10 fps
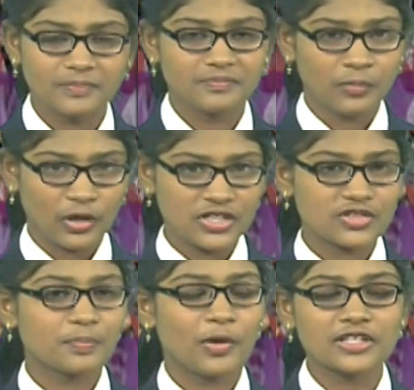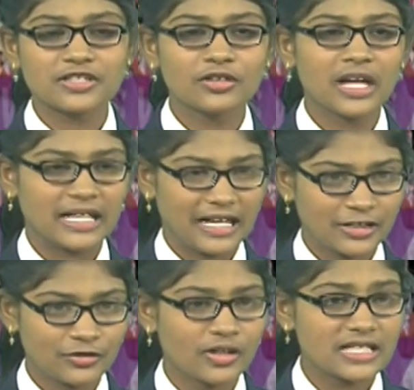
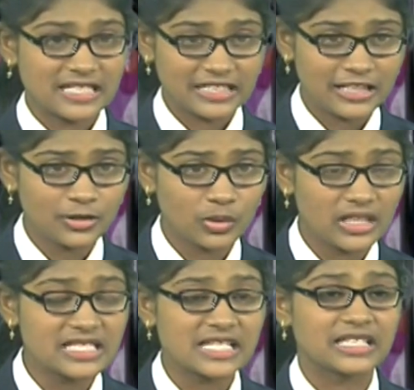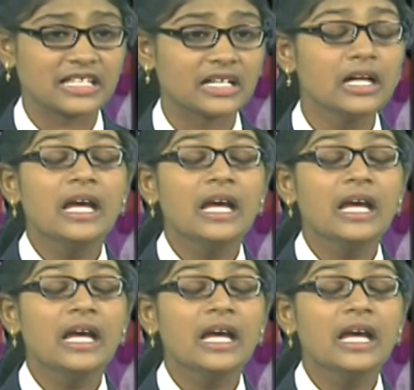electron are hitting to each other,